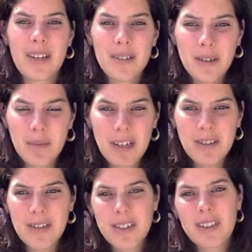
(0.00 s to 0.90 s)
So please
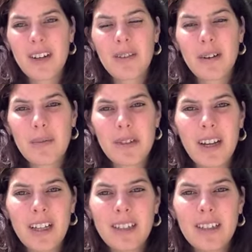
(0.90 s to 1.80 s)
visit our
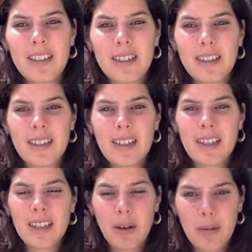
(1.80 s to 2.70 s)
website,
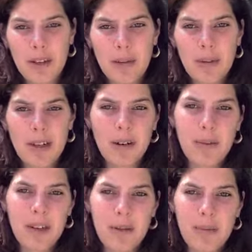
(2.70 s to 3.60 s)

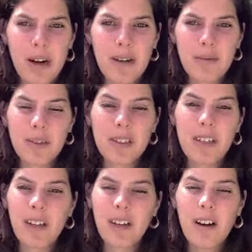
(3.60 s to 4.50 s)

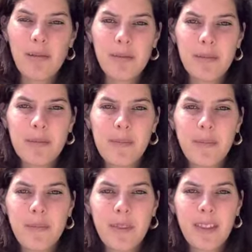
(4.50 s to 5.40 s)
www.parimukti.com,
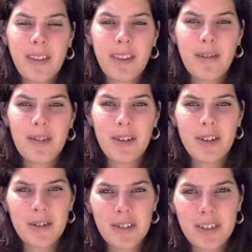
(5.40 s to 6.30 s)
if you're
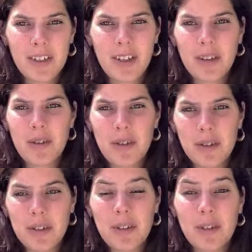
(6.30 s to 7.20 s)
interested in
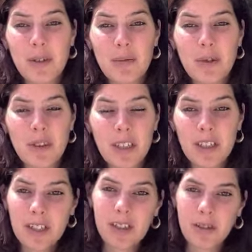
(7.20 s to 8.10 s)
courses or more
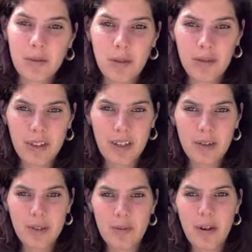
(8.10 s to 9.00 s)
teachings or more
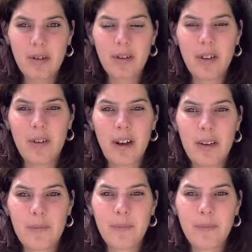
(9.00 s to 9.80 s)
videos about yoga.